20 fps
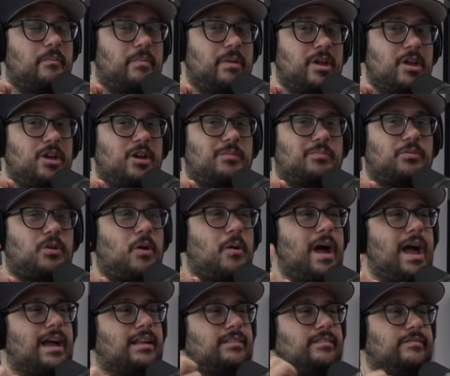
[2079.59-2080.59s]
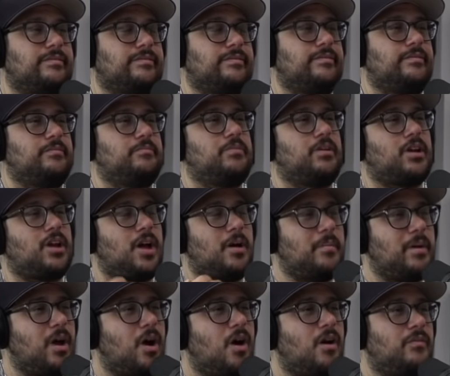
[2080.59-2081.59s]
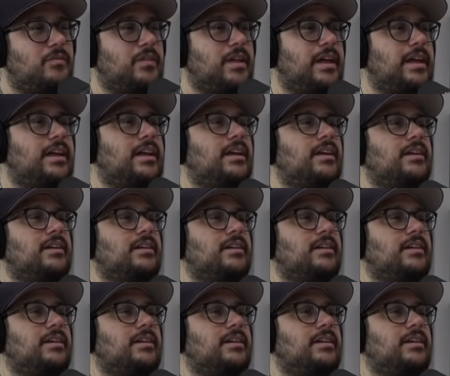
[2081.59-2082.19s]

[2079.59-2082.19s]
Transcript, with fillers: being proactive, but coming off like.